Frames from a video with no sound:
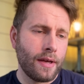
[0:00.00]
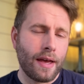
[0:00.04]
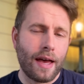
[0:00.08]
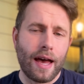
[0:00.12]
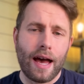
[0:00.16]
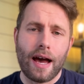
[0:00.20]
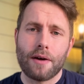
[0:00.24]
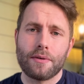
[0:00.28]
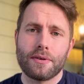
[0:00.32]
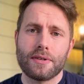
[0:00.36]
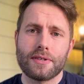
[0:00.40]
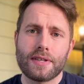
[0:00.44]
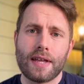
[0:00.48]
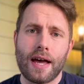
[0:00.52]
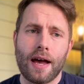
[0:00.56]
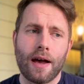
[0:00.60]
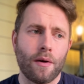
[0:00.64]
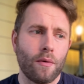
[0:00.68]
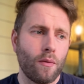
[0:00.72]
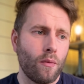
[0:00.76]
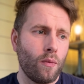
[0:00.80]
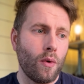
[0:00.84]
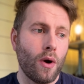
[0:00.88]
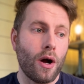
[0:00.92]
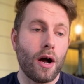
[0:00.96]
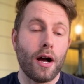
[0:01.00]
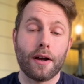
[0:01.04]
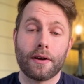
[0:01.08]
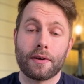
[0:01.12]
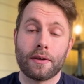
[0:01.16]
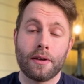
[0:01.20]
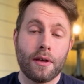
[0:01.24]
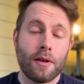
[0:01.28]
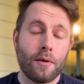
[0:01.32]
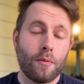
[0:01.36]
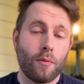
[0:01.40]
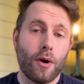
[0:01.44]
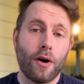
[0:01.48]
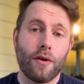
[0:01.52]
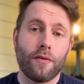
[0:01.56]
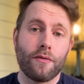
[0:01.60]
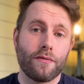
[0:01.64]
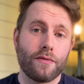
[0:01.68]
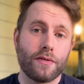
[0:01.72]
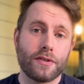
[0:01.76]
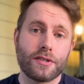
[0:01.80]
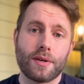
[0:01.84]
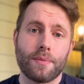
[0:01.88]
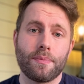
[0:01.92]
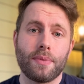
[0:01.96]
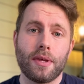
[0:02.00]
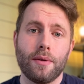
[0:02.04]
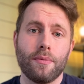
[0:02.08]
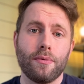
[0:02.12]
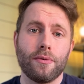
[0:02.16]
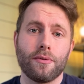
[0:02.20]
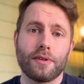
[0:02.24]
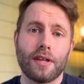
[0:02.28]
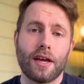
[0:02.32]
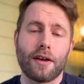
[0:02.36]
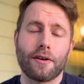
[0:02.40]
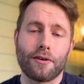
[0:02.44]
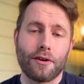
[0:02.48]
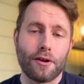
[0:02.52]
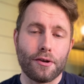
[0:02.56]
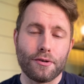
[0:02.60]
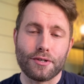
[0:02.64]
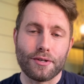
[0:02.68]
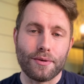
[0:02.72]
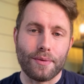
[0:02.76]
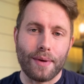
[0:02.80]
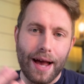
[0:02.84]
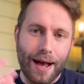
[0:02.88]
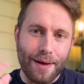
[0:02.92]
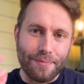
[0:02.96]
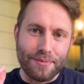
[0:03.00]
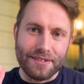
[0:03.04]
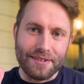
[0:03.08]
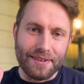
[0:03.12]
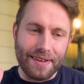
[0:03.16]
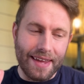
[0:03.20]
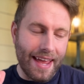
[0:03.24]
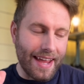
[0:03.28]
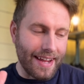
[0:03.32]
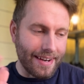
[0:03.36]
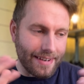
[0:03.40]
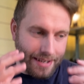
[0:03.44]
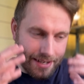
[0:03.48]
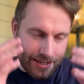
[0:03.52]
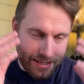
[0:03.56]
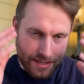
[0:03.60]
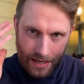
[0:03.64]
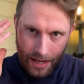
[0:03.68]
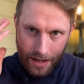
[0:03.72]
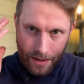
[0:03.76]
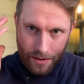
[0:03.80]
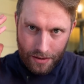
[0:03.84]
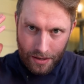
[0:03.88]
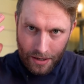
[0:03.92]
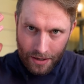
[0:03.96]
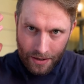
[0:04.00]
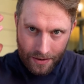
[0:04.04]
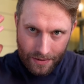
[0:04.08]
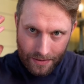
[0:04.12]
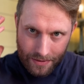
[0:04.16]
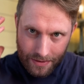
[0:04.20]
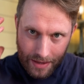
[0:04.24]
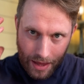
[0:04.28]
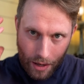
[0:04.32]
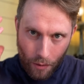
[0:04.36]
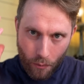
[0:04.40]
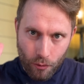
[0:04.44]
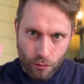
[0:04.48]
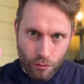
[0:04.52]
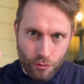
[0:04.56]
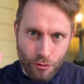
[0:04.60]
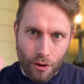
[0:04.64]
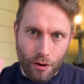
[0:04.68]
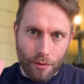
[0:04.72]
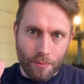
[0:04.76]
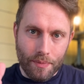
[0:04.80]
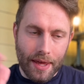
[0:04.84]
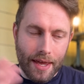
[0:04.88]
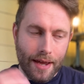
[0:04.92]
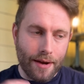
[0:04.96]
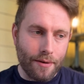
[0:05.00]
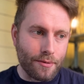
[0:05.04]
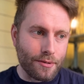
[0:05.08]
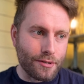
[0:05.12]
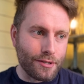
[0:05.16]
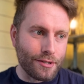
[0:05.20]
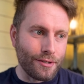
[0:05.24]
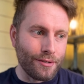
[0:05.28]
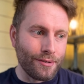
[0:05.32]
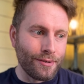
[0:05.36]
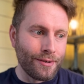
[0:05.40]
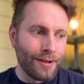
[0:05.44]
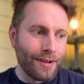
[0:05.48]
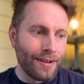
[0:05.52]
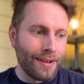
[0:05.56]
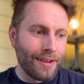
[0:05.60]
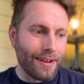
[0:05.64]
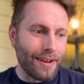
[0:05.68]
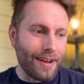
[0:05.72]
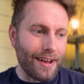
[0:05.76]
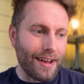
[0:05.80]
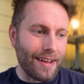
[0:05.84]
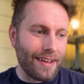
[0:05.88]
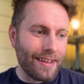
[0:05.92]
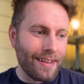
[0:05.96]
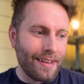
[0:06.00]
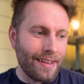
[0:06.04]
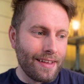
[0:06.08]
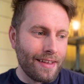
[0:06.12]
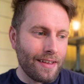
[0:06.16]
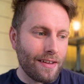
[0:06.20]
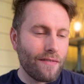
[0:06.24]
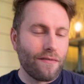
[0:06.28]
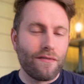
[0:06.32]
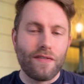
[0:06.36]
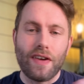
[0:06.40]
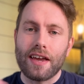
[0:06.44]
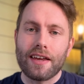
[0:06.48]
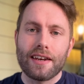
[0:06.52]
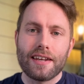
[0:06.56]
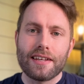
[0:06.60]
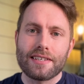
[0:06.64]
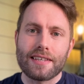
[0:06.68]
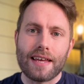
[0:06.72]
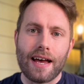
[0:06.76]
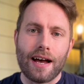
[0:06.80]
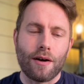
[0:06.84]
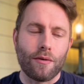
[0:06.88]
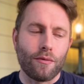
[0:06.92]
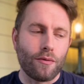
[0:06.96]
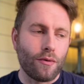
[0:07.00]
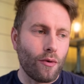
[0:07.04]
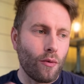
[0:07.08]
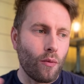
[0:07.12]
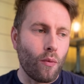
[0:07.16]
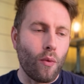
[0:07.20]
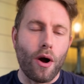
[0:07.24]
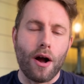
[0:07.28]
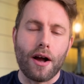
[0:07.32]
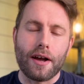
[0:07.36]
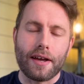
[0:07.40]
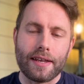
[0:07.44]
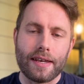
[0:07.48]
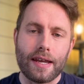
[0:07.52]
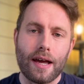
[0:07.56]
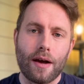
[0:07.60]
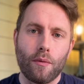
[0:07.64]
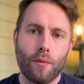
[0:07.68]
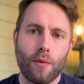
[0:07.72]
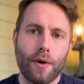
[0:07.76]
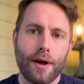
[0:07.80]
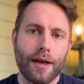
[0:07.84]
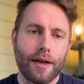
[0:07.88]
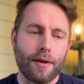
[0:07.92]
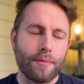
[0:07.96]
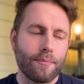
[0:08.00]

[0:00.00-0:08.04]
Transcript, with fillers: How does that work? Well, for some people, they're going to absolutely hate this. They're, they will not be able to uh, figure this out or work in that way.